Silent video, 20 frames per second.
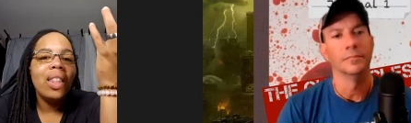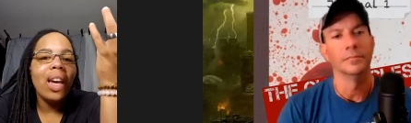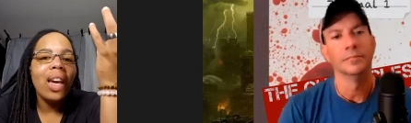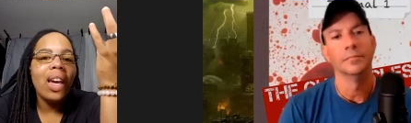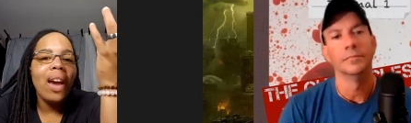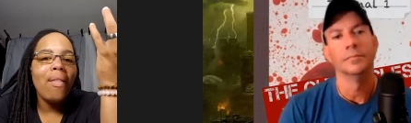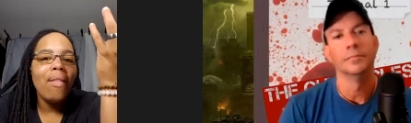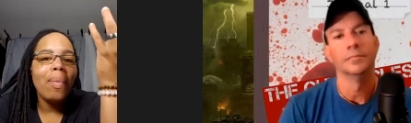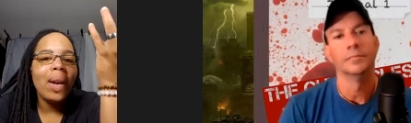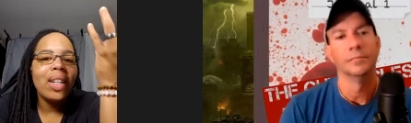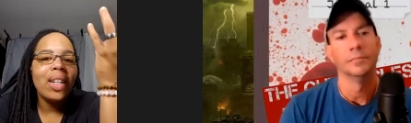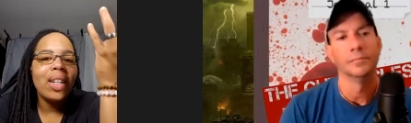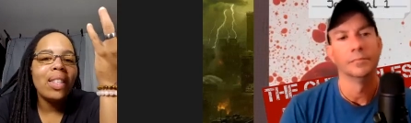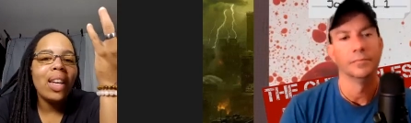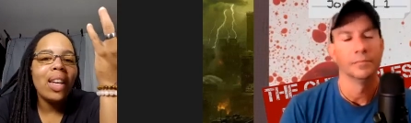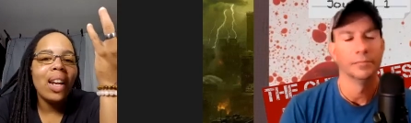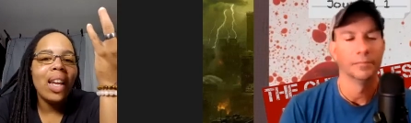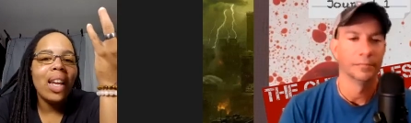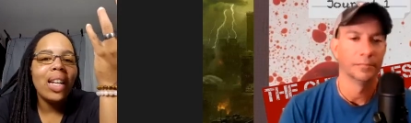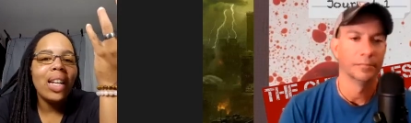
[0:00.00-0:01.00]
Speaker 1: that everybody just
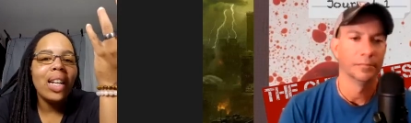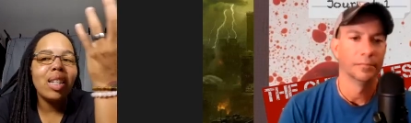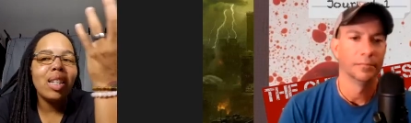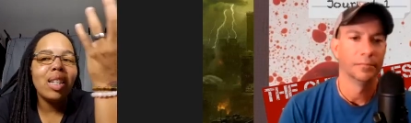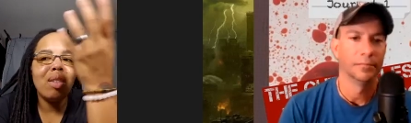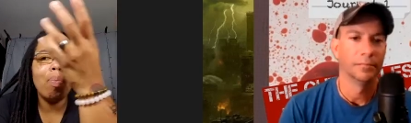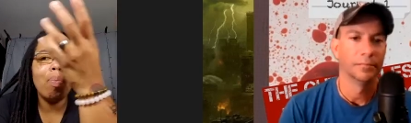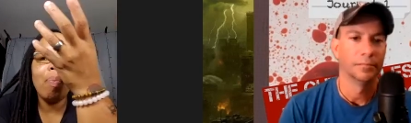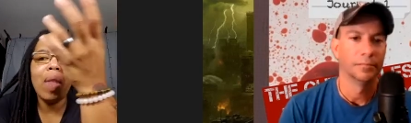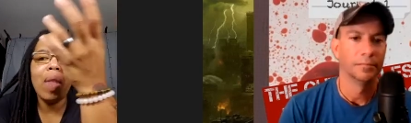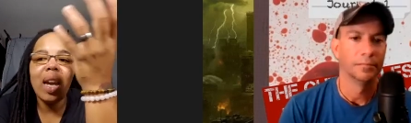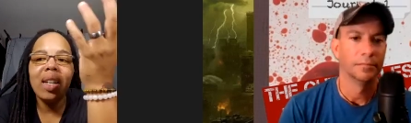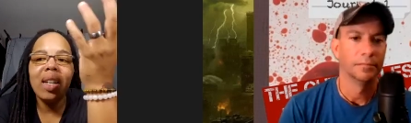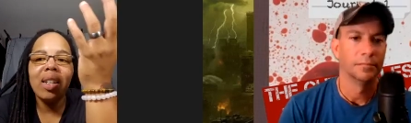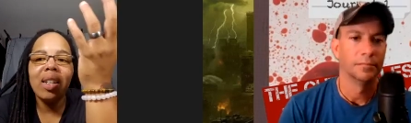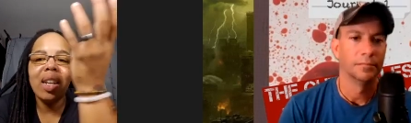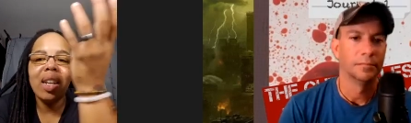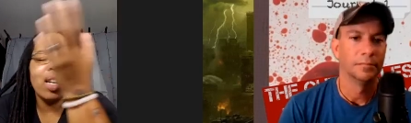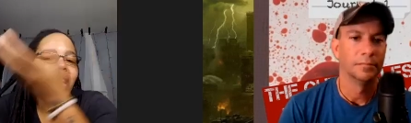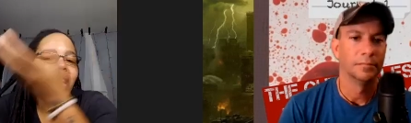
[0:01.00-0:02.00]
kind of like this like
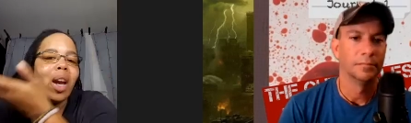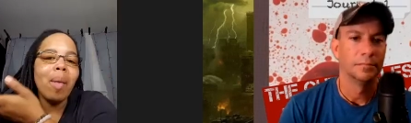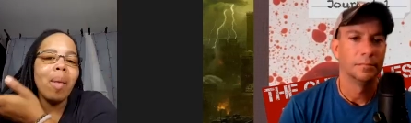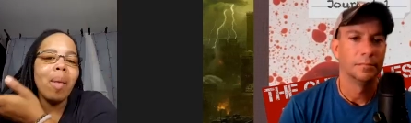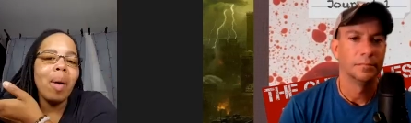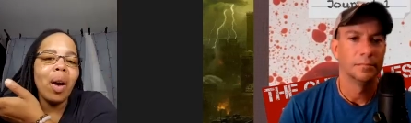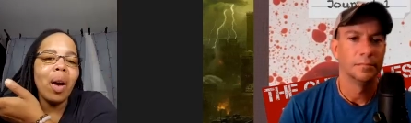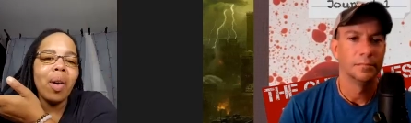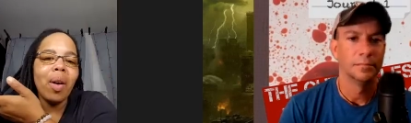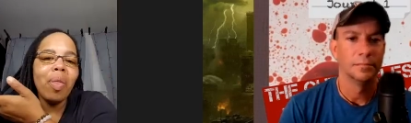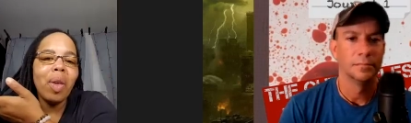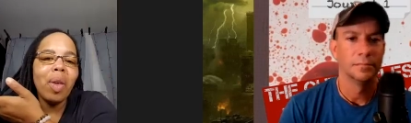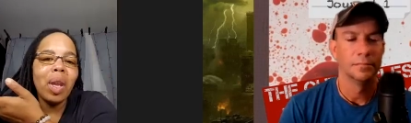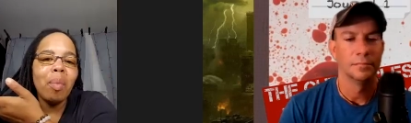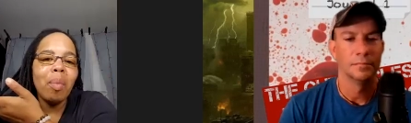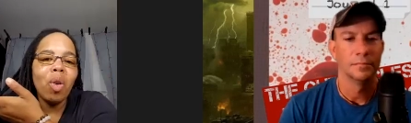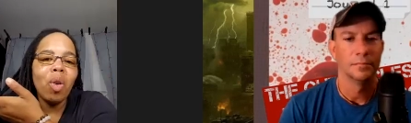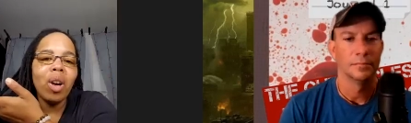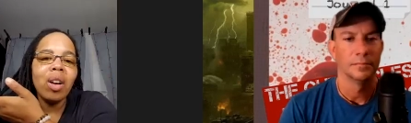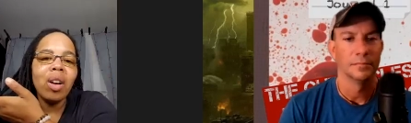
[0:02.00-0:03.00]
didn't care about Earth
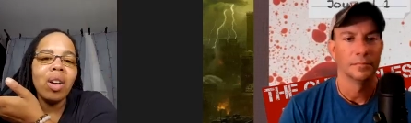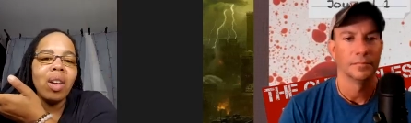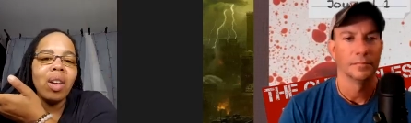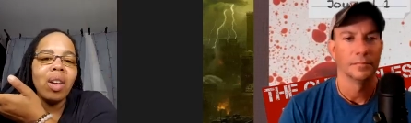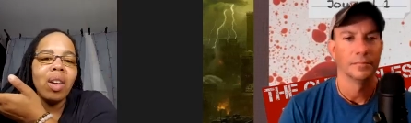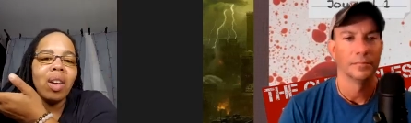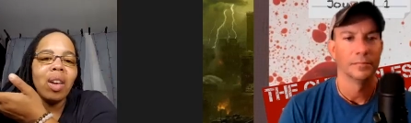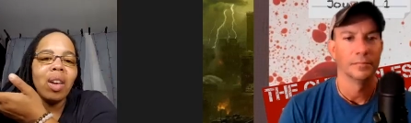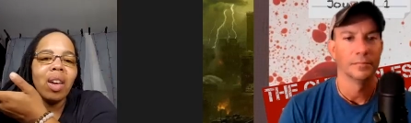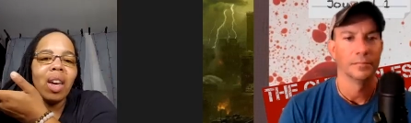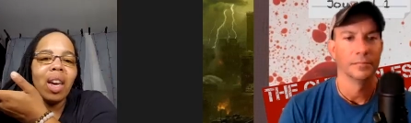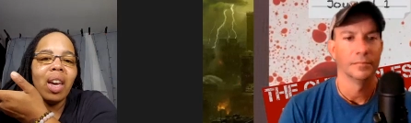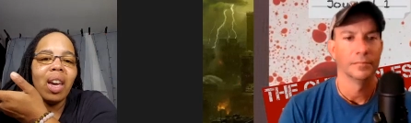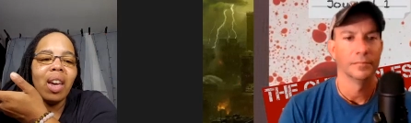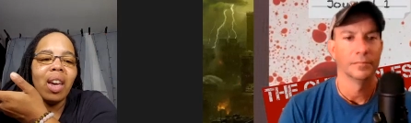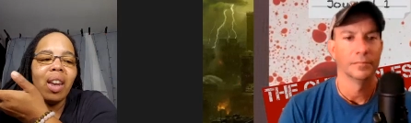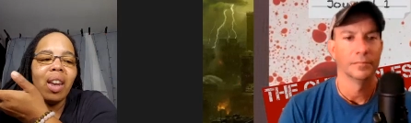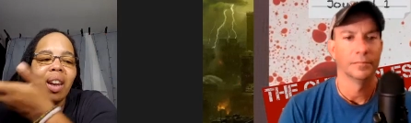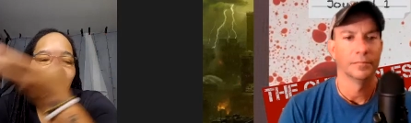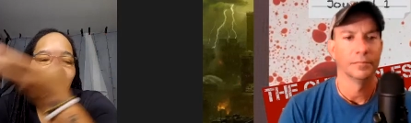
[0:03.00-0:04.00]
anymore,
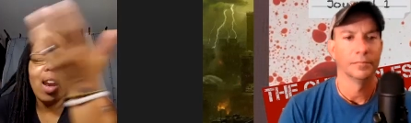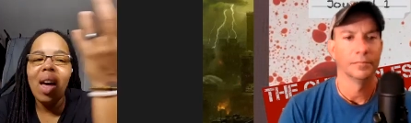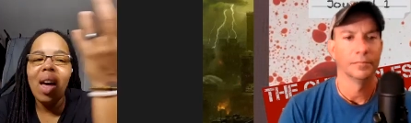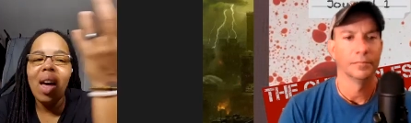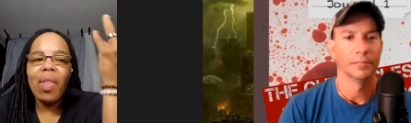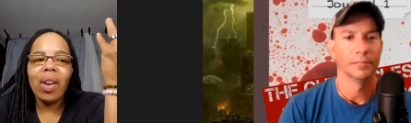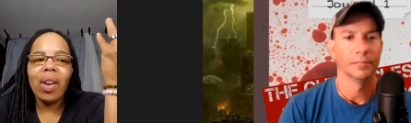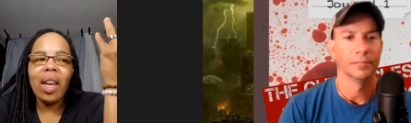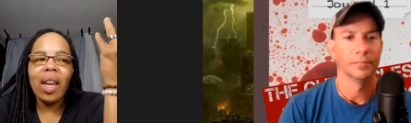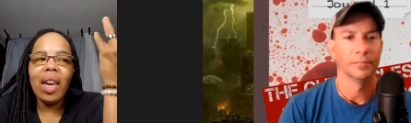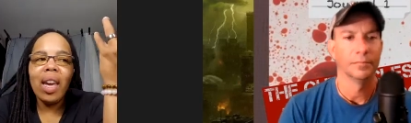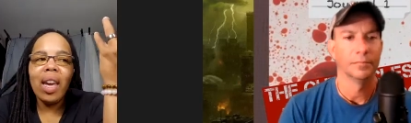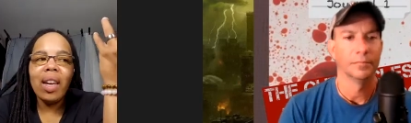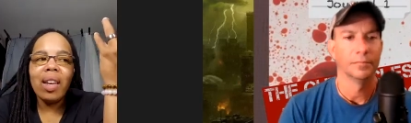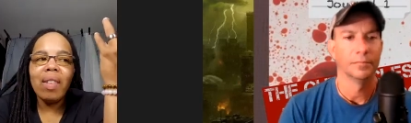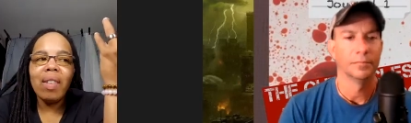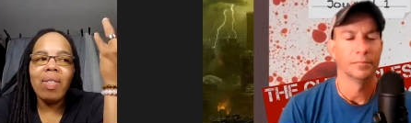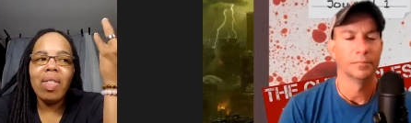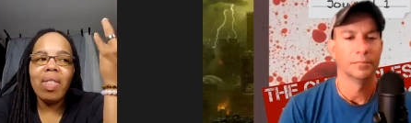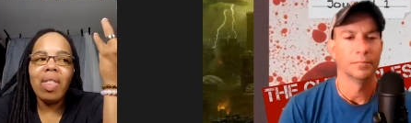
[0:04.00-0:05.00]
and now they're like
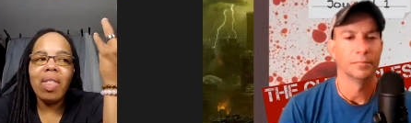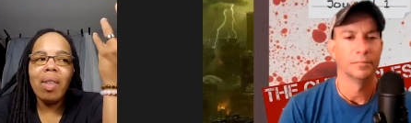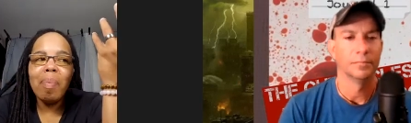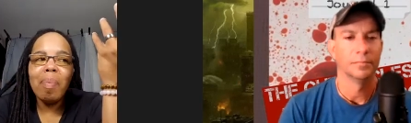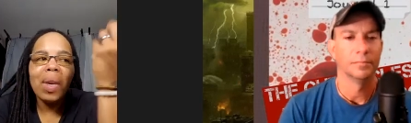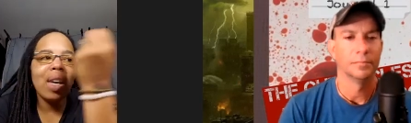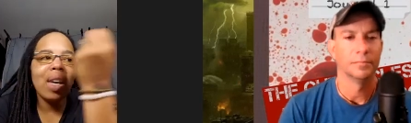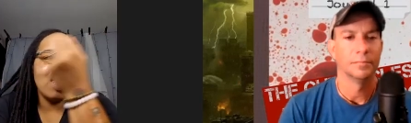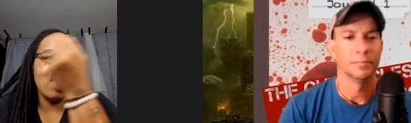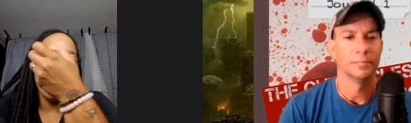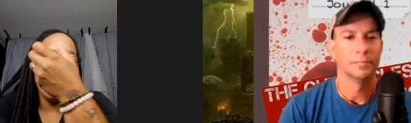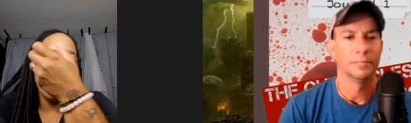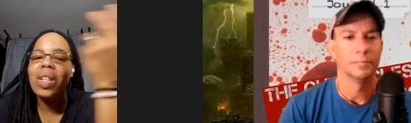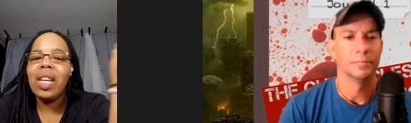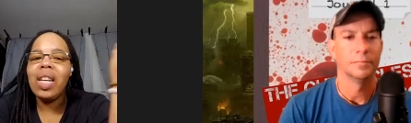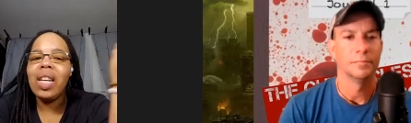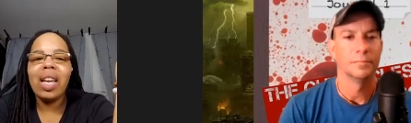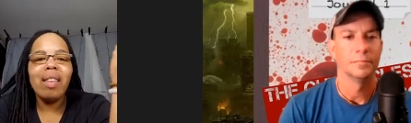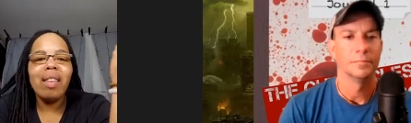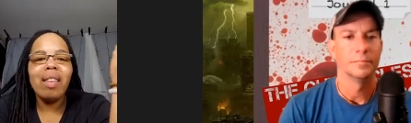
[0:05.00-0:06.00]
because of
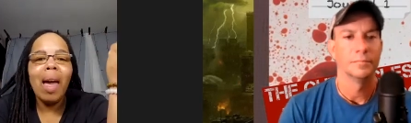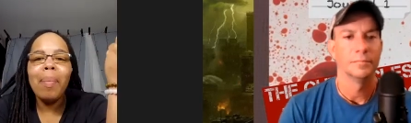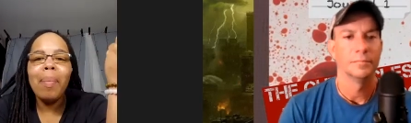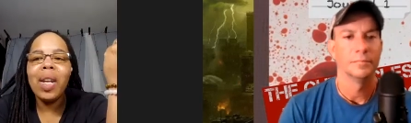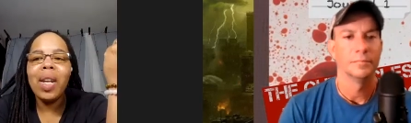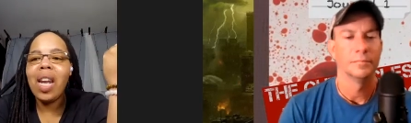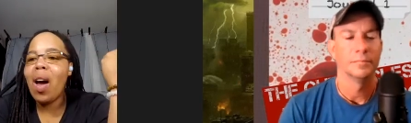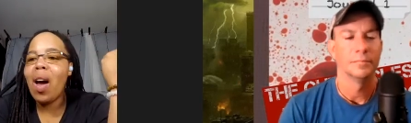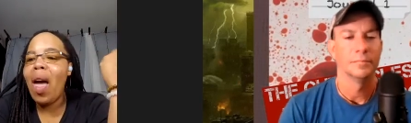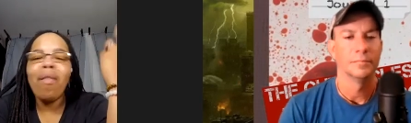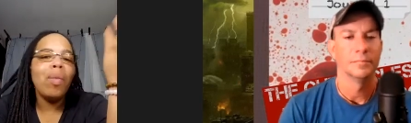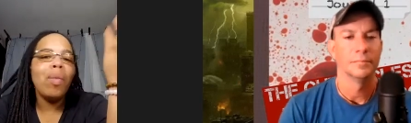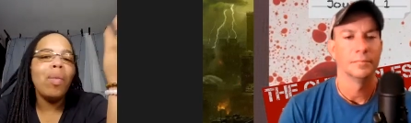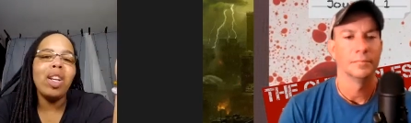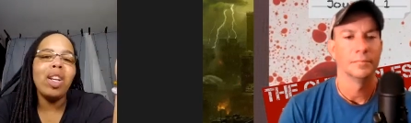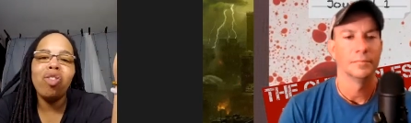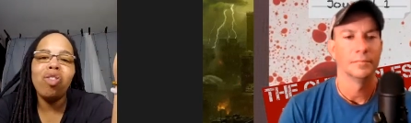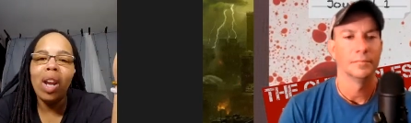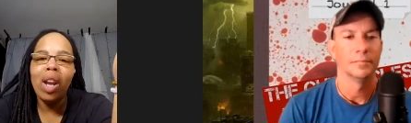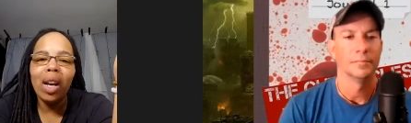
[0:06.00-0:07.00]
everything that's happening, now
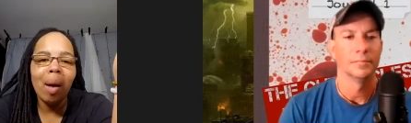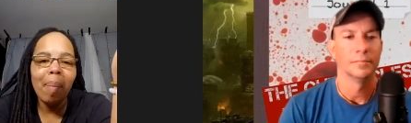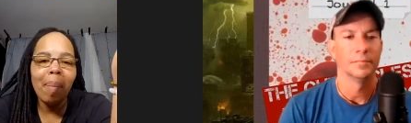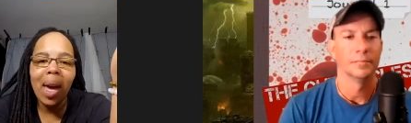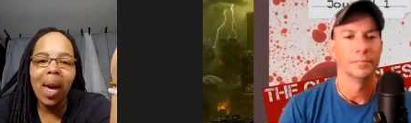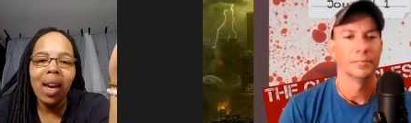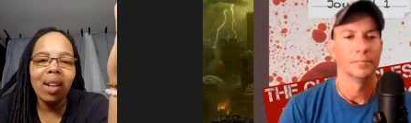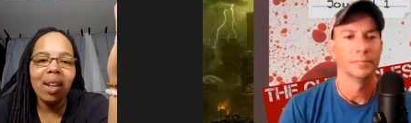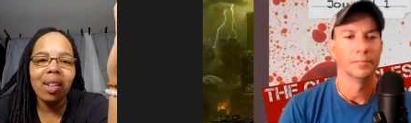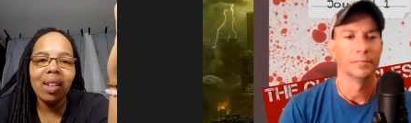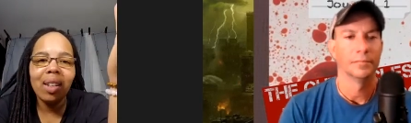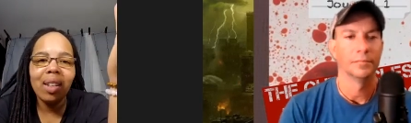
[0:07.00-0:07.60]
everybody's trying to come back.